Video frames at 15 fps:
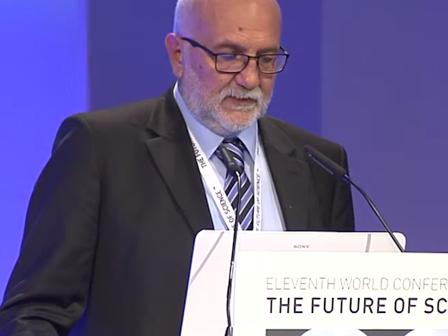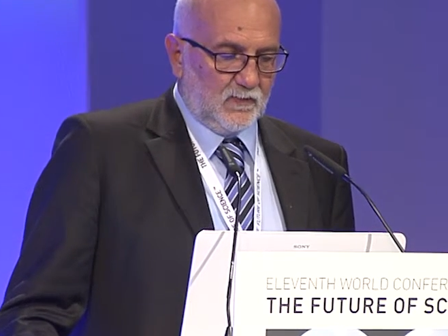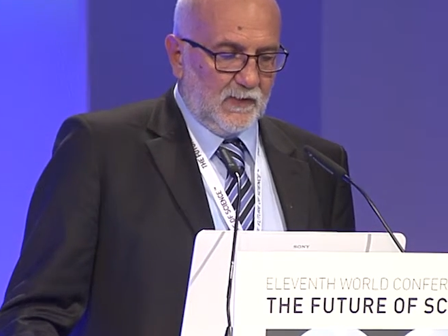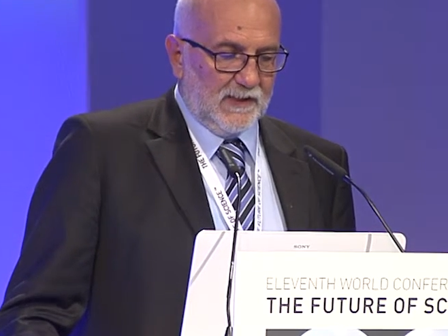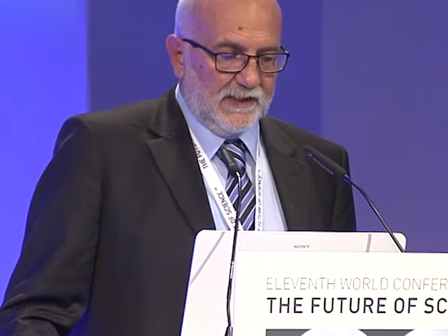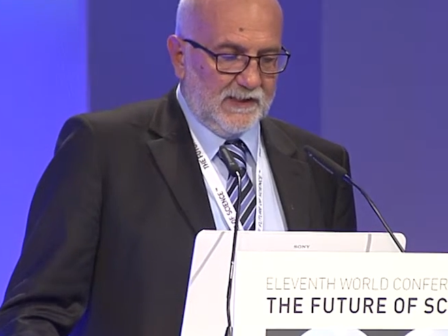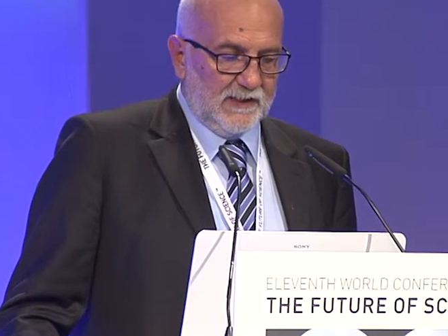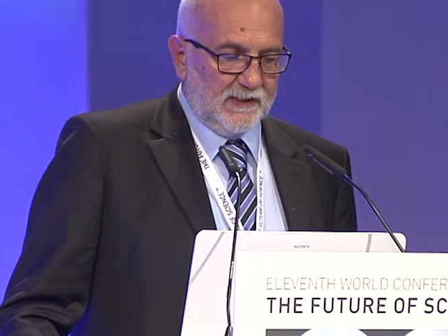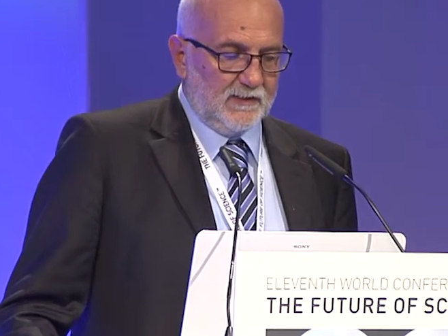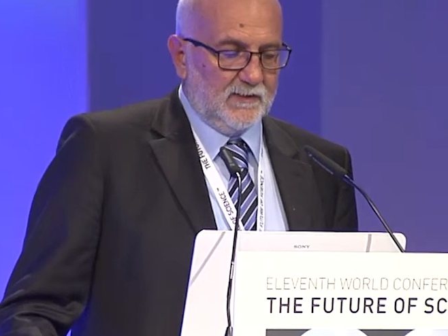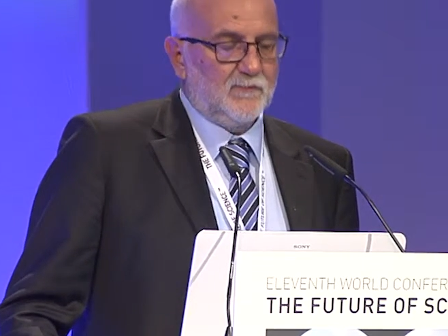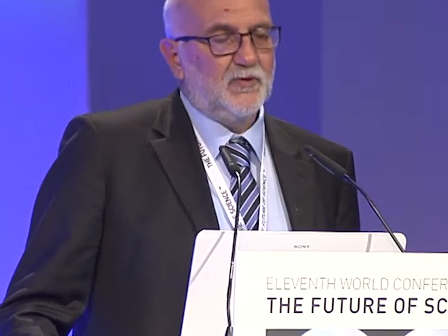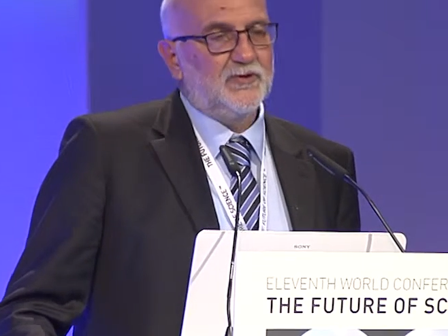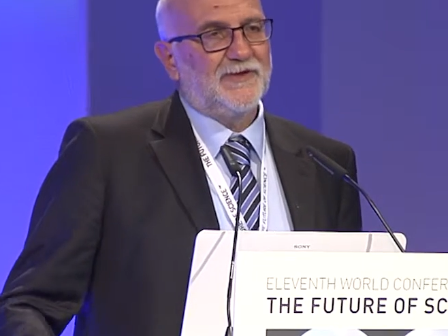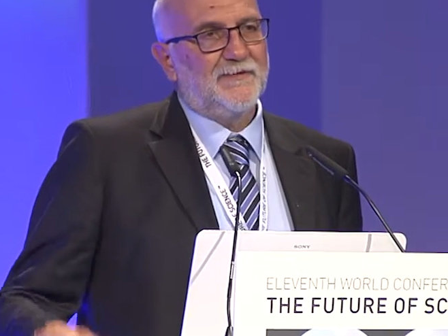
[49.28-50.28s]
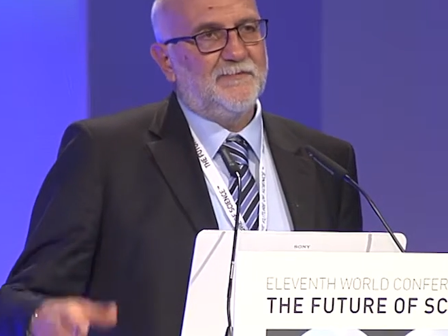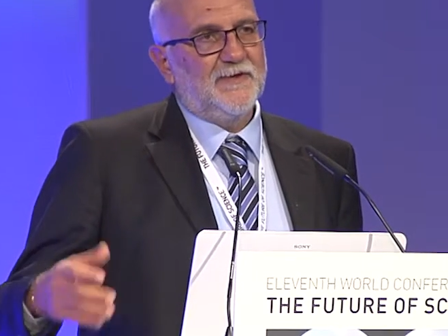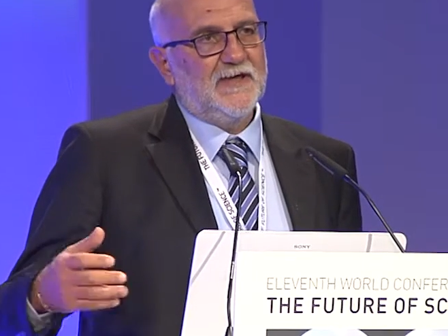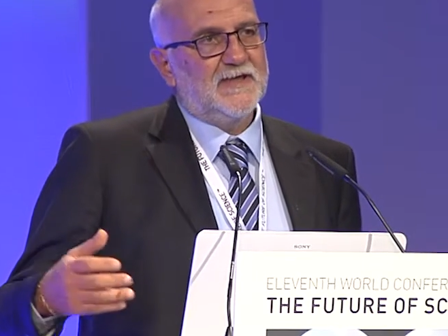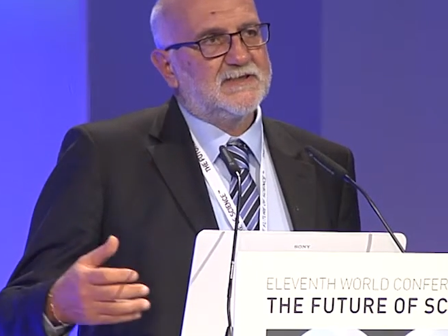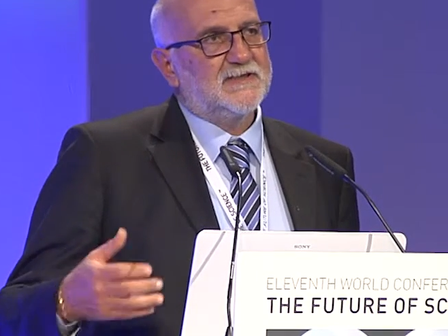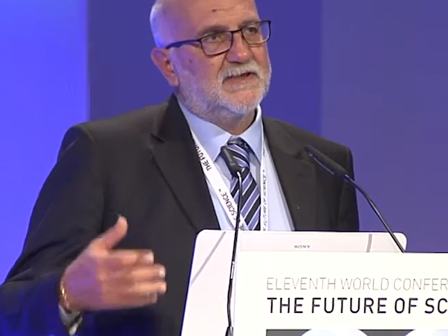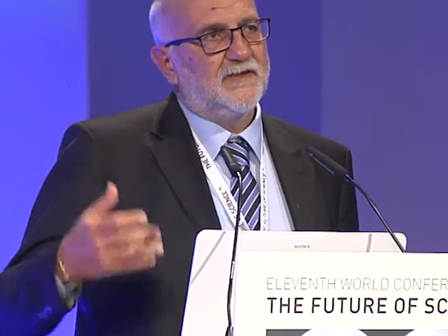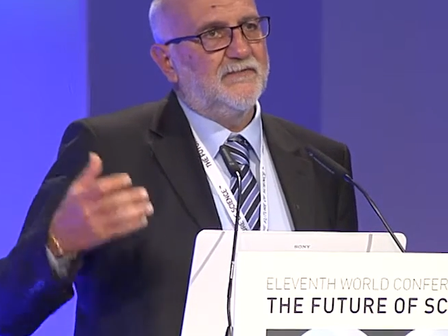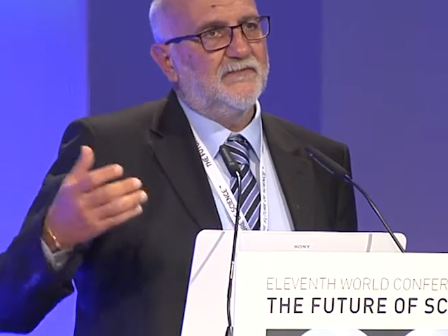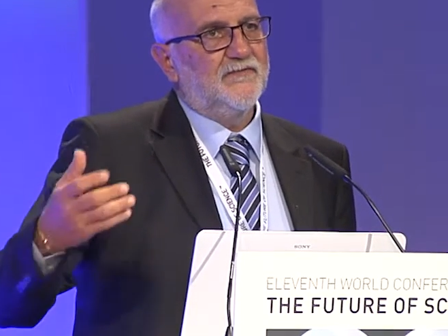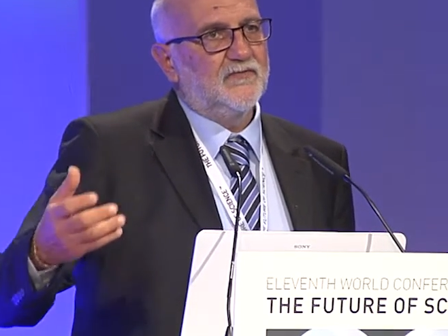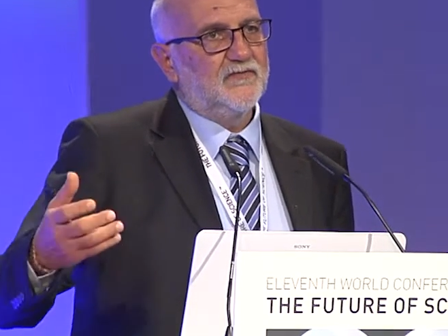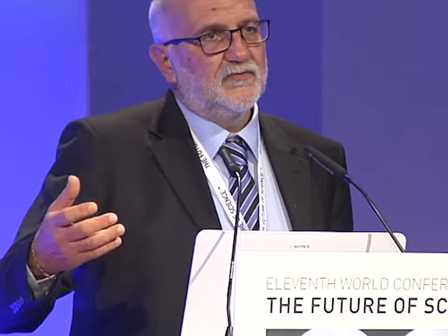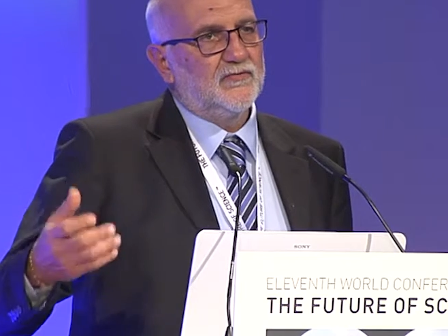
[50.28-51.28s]
to discuss, as
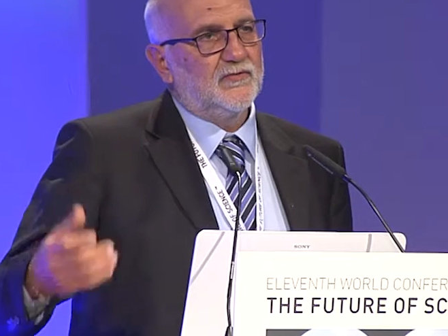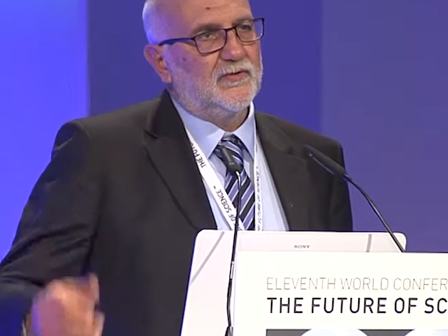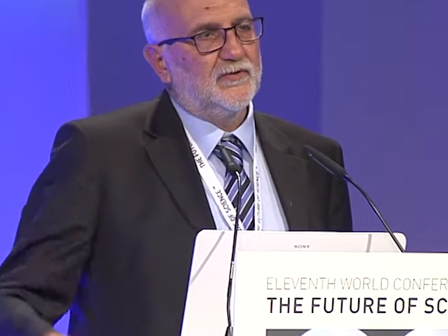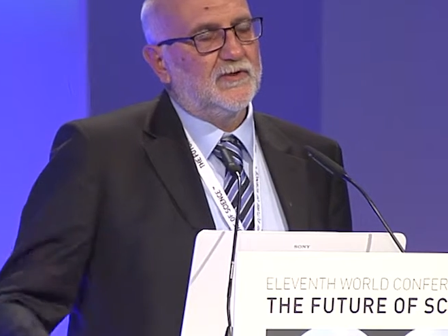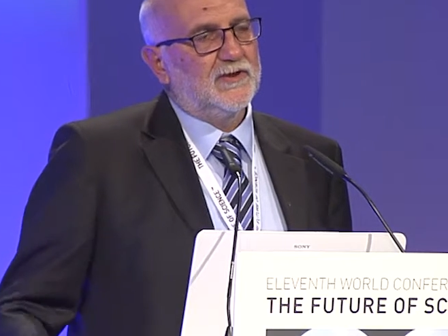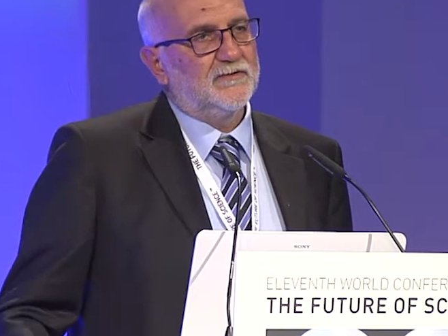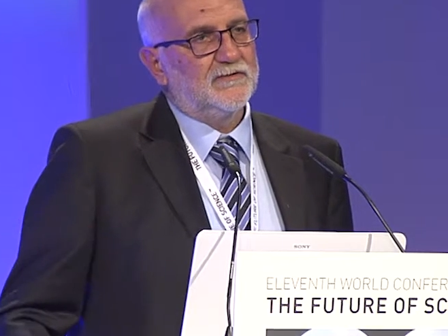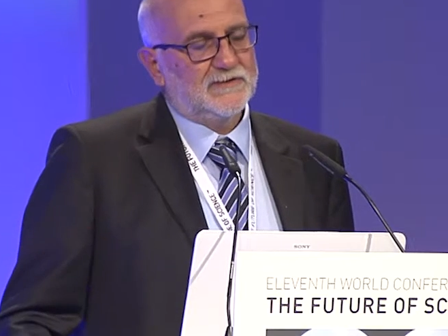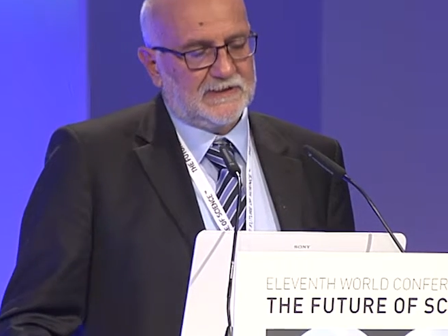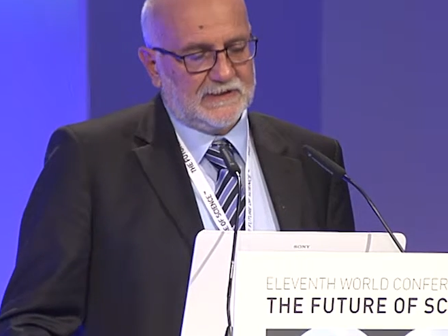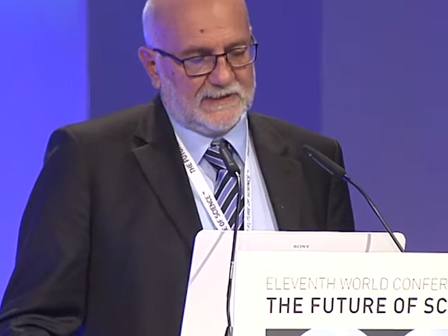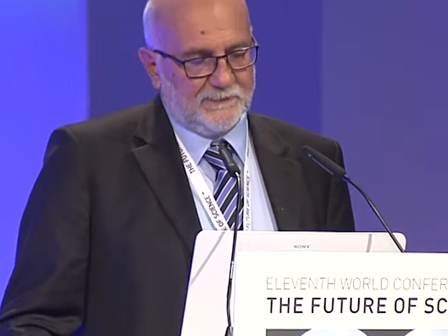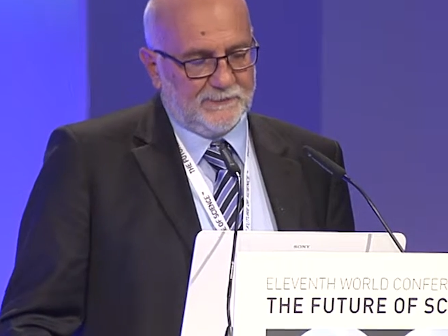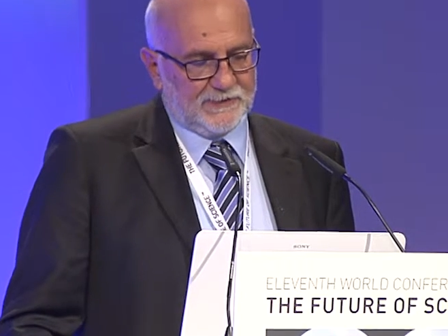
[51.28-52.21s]
Professor Testa mentioned,